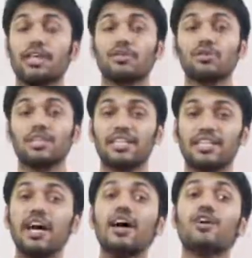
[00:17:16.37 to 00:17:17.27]
Then we
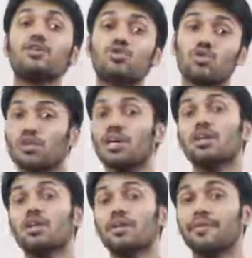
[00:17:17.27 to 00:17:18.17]
get the
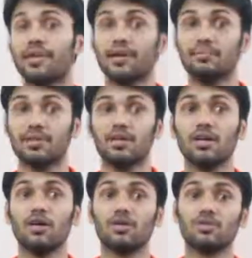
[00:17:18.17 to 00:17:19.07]
total
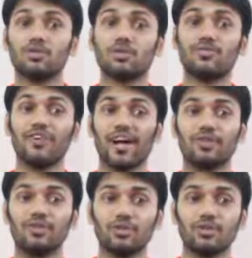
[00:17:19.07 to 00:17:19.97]
number or total
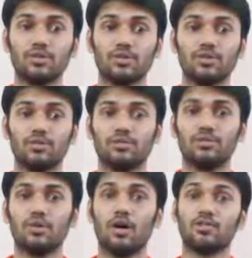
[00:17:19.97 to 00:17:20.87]
value
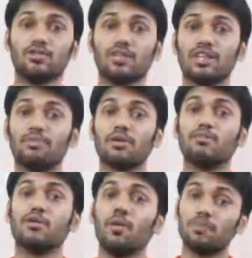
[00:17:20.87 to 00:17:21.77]
or total
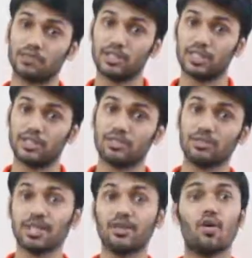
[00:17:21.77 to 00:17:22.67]
number of
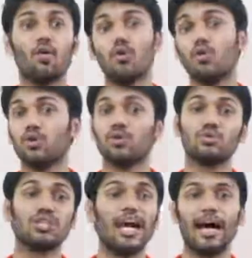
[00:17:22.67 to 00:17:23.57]
objects we can hold
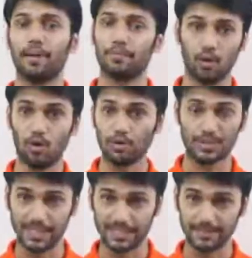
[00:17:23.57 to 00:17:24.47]
or we have
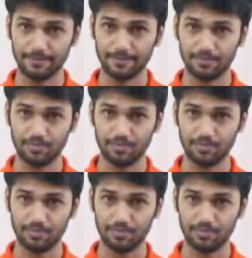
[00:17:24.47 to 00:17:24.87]
already.